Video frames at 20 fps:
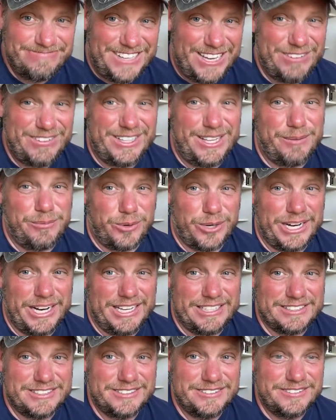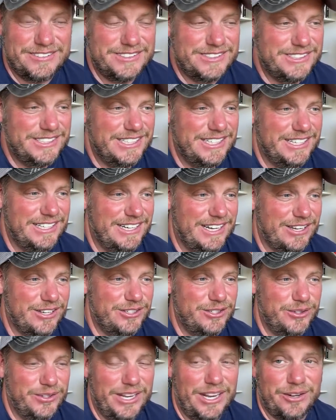I have a lot more hats. And I could
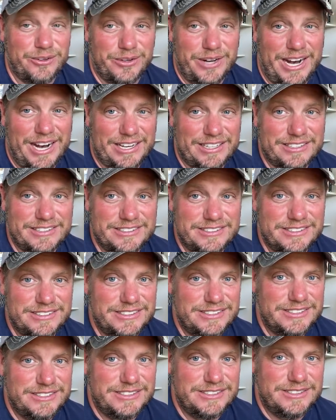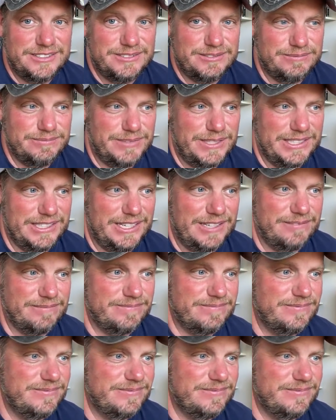do another rack. But yeah.